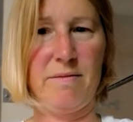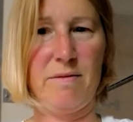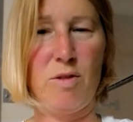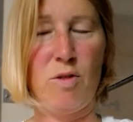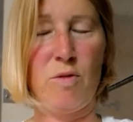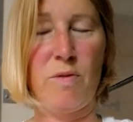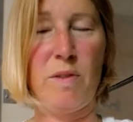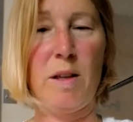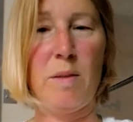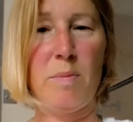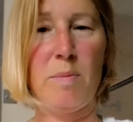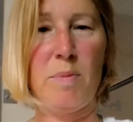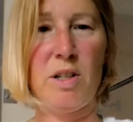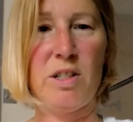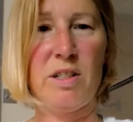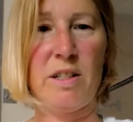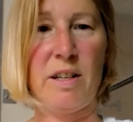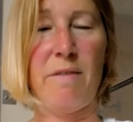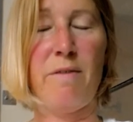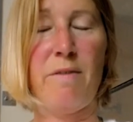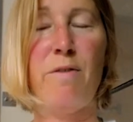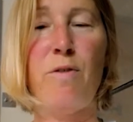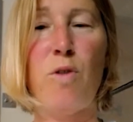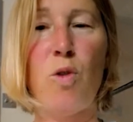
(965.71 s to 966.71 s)
Of their
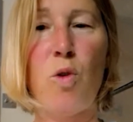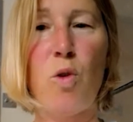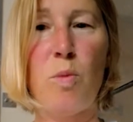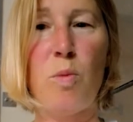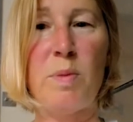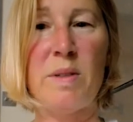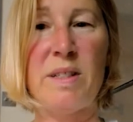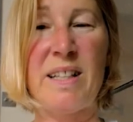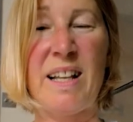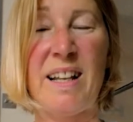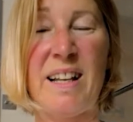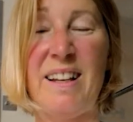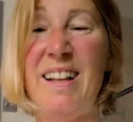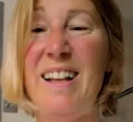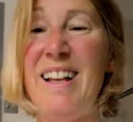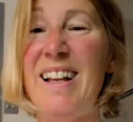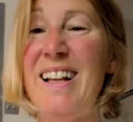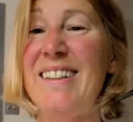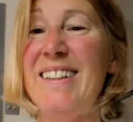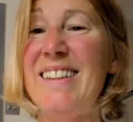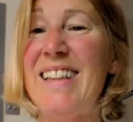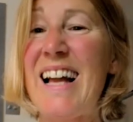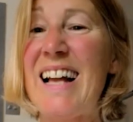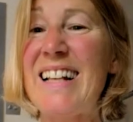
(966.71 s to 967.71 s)
budget, 4%.
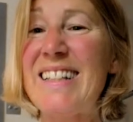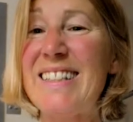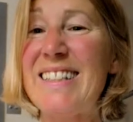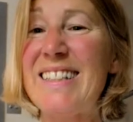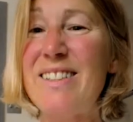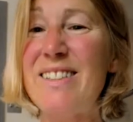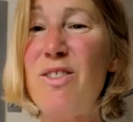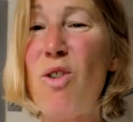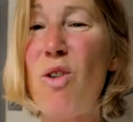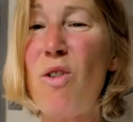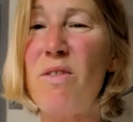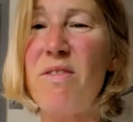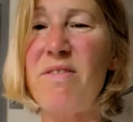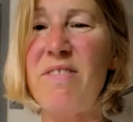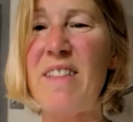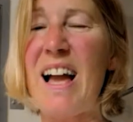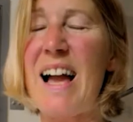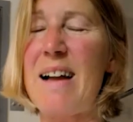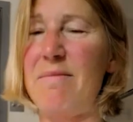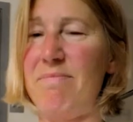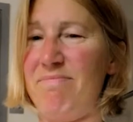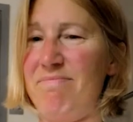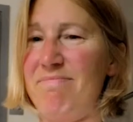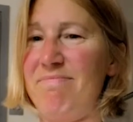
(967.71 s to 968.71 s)
That's not
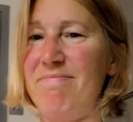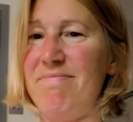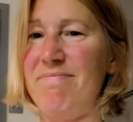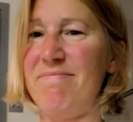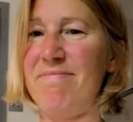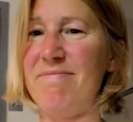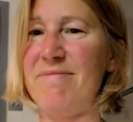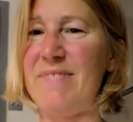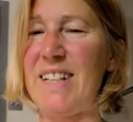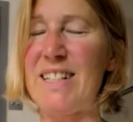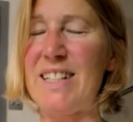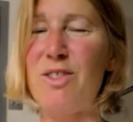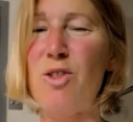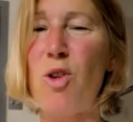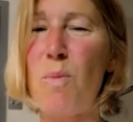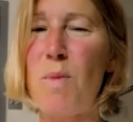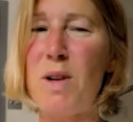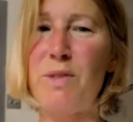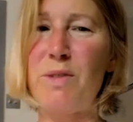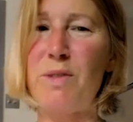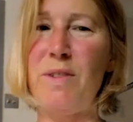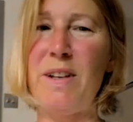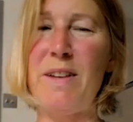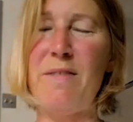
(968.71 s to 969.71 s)

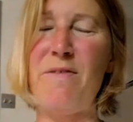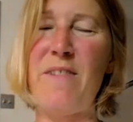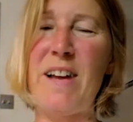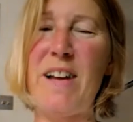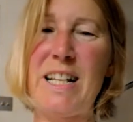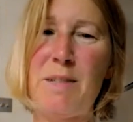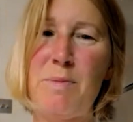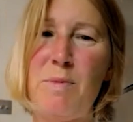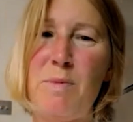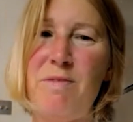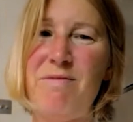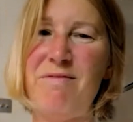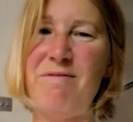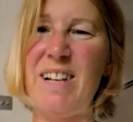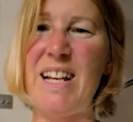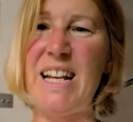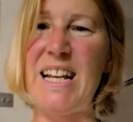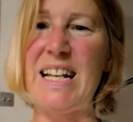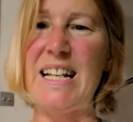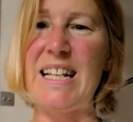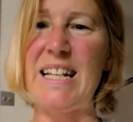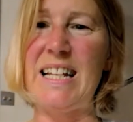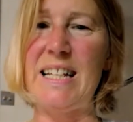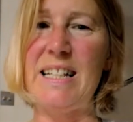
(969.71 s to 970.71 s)
much of an investment,
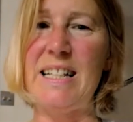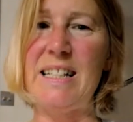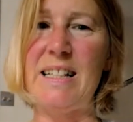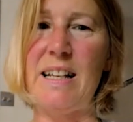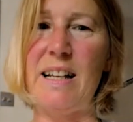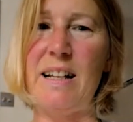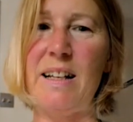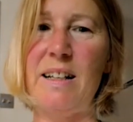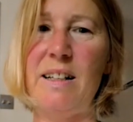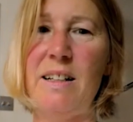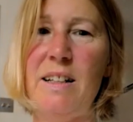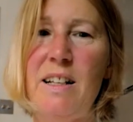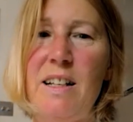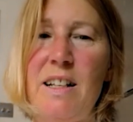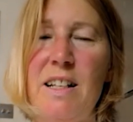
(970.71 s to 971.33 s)
really, is it?